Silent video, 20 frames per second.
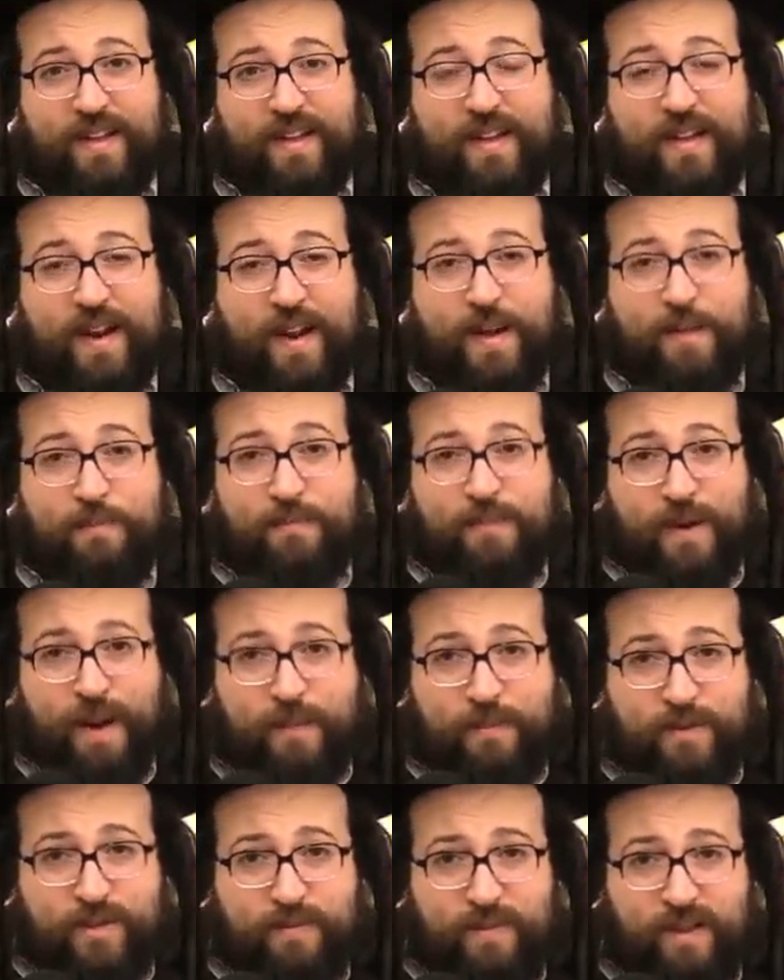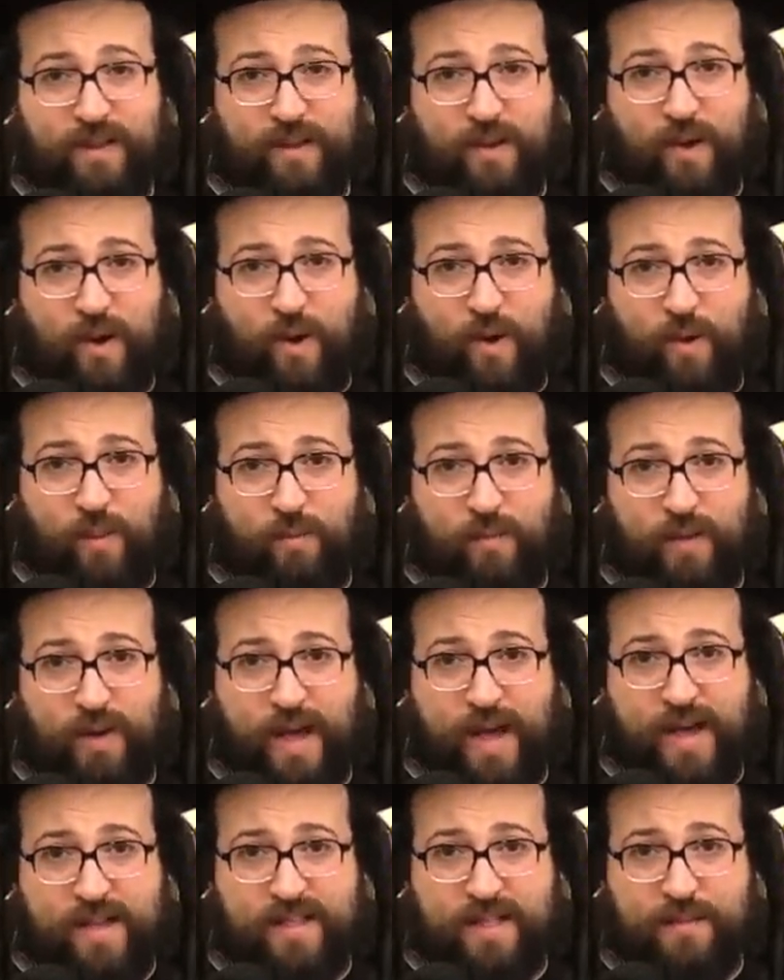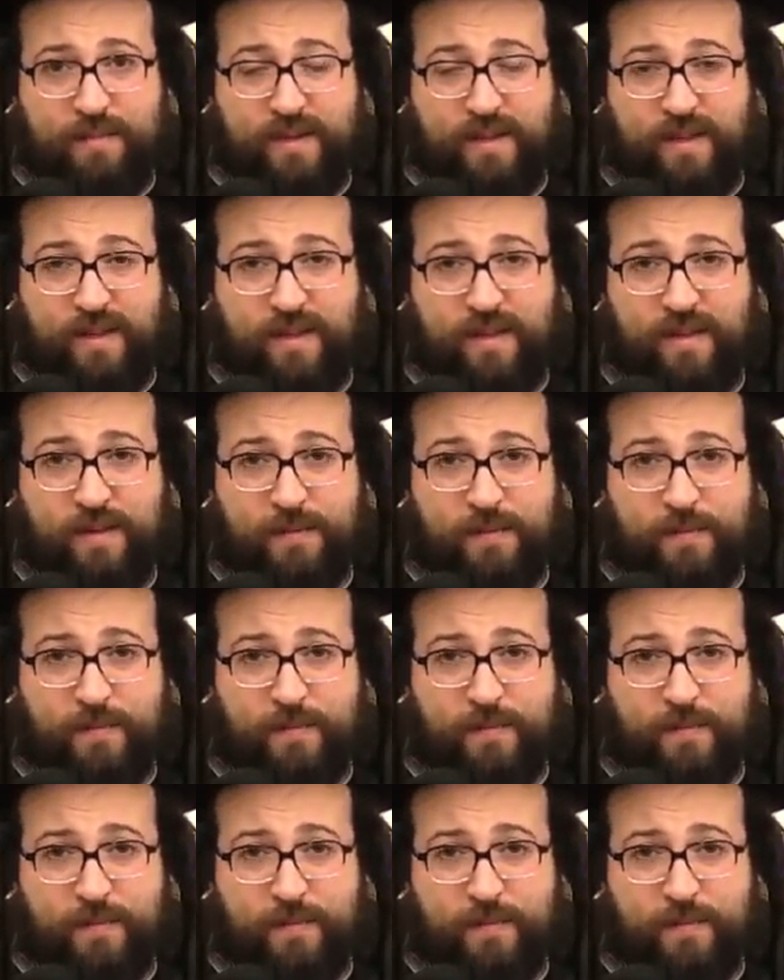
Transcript: Reb Shmuel Cohen asked me